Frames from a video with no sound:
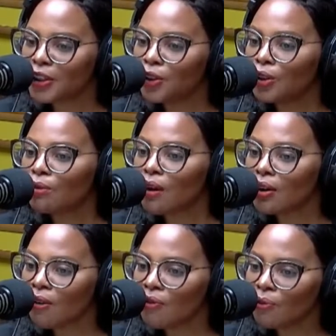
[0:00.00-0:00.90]
Are you going to
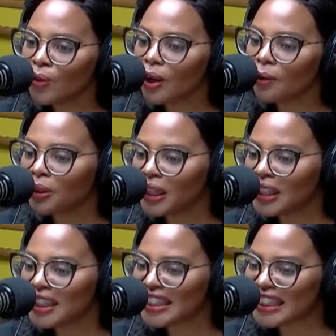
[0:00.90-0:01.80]
run off without
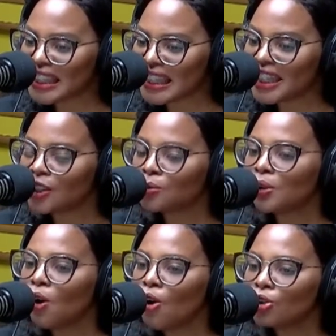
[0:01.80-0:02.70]
paying this thing?
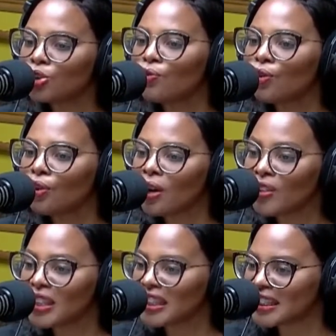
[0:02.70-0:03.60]
It will haunt you
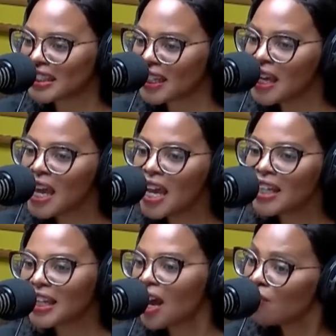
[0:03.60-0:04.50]
forever, they say.
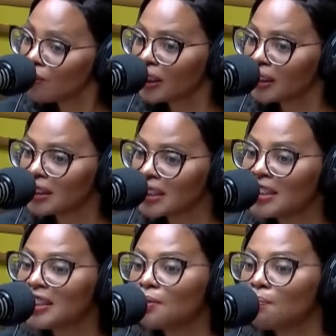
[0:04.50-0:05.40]
As Africans,
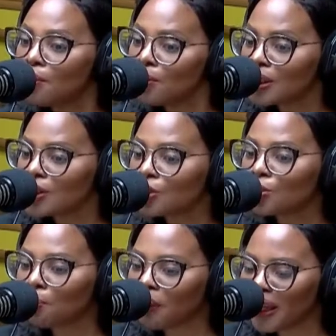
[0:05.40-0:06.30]
it's
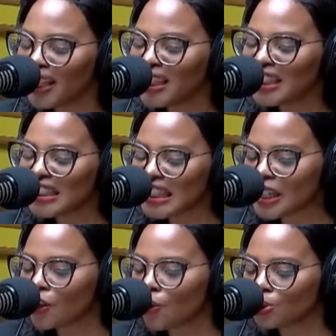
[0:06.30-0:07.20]
important to pay this
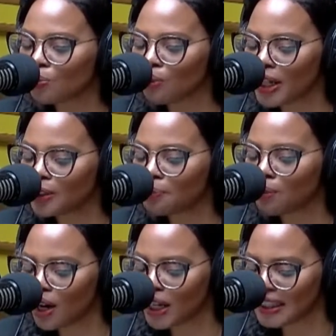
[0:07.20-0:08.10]
thing called bride
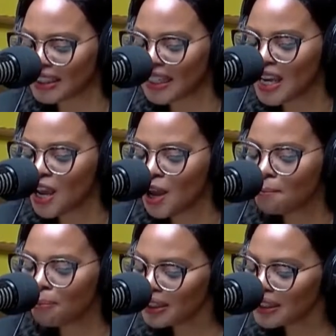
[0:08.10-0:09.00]
price.
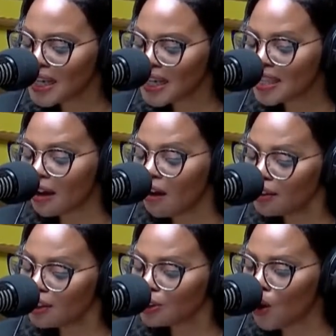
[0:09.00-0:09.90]
But there
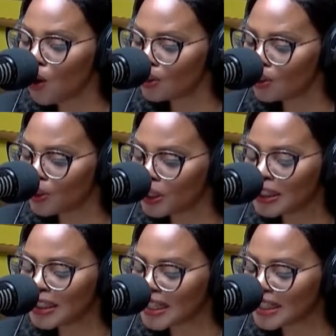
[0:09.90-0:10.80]
are others who argue
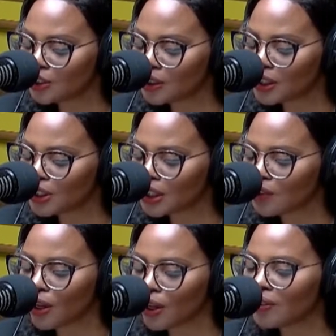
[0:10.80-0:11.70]
in today's
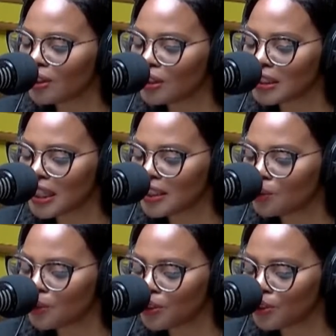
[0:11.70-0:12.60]
tradition, if you have an
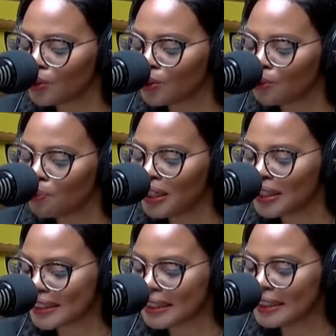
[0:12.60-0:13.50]
understanding with your
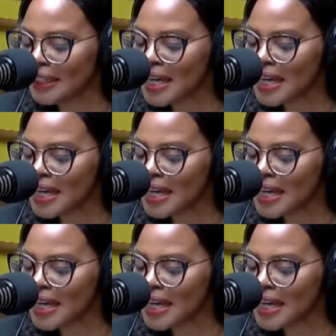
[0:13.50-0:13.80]
person,